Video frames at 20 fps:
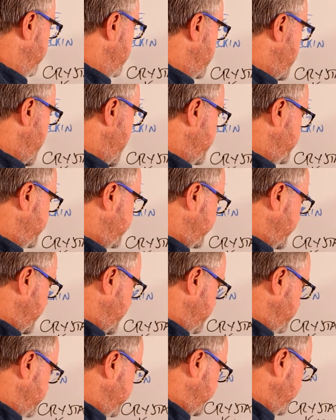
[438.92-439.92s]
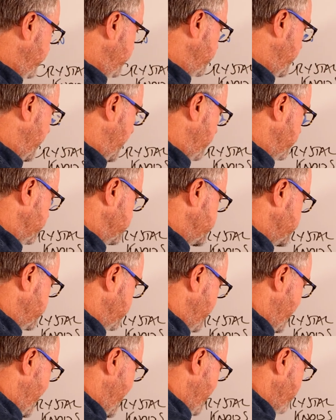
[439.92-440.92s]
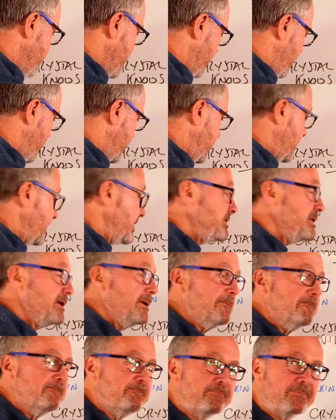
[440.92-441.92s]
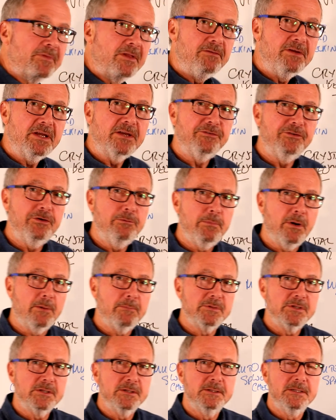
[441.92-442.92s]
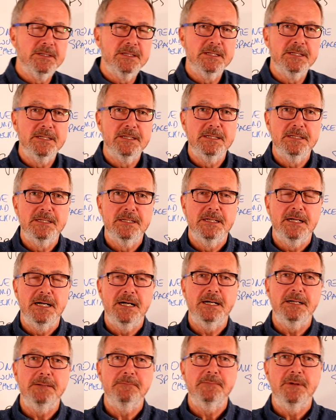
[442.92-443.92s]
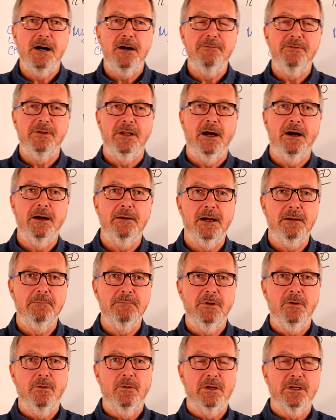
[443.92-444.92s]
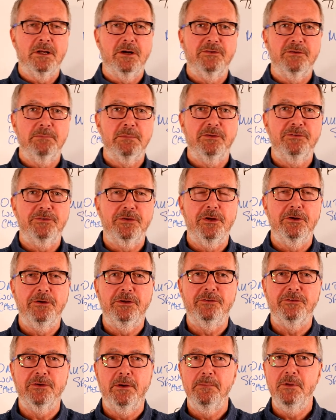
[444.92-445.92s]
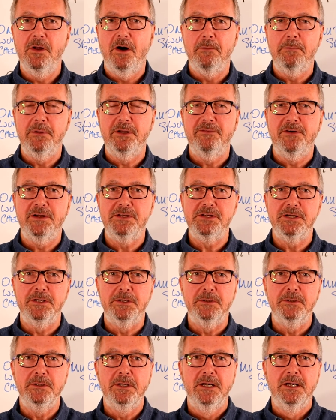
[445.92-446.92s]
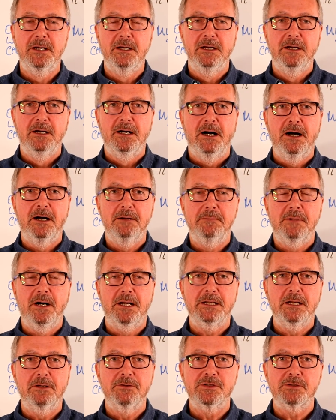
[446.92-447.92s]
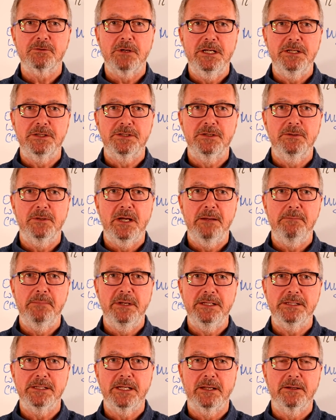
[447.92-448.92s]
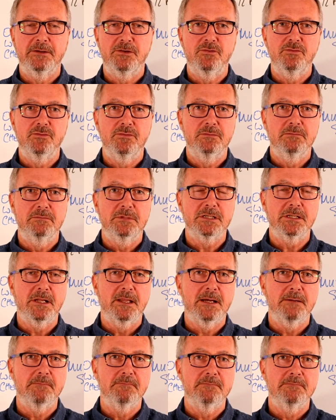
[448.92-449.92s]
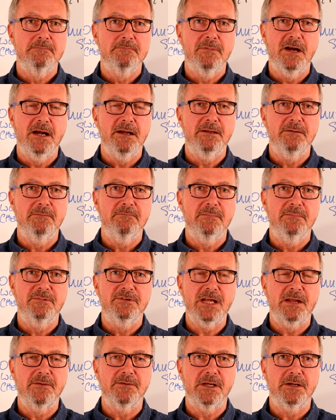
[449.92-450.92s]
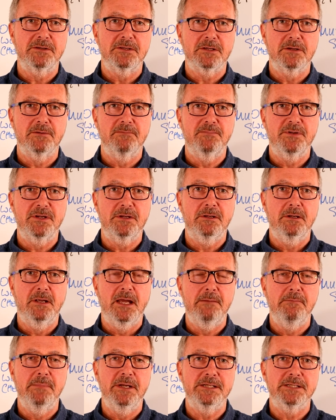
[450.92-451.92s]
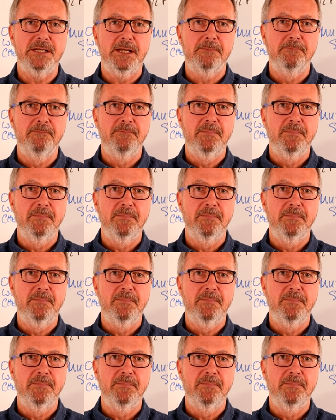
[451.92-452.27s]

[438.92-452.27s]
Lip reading: you get Zoom bombed, what are you going to do if you get Zoom bombed? Hopefully, I'm organising my security, so I'm not. But if I do, I go straight to end meeting, just like that. Bang, shout it, I do, end meeting.